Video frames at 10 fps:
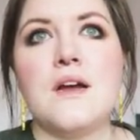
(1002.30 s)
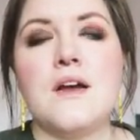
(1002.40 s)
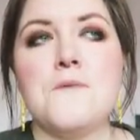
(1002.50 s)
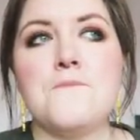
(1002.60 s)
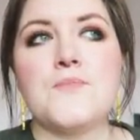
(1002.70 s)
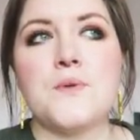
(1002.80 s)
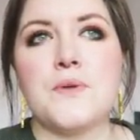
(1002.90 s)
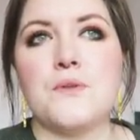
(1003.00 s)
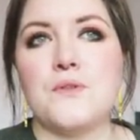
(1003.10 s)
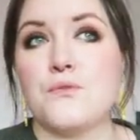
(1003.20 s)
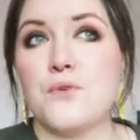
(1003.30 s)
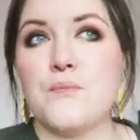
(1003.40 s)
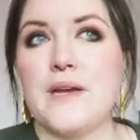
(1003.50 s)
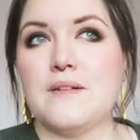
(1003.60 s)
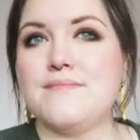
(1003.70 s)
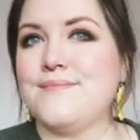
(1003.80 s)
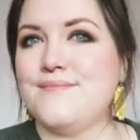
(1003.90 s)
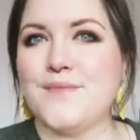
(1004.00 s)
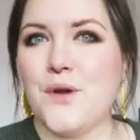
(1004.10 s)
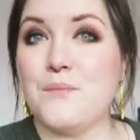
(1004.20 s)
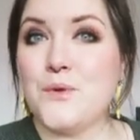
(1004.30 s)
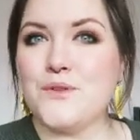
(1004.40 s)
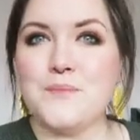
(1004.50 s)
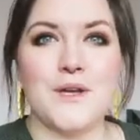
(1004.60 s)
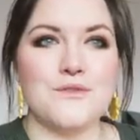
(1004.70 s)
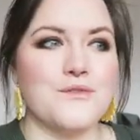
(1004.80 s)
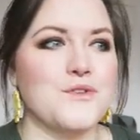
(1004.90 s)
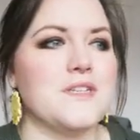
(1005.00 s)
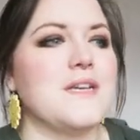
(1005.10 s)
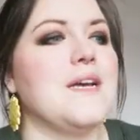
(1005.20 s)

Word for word: um, oh, I thought they were Royal Mail, not Parcelforce,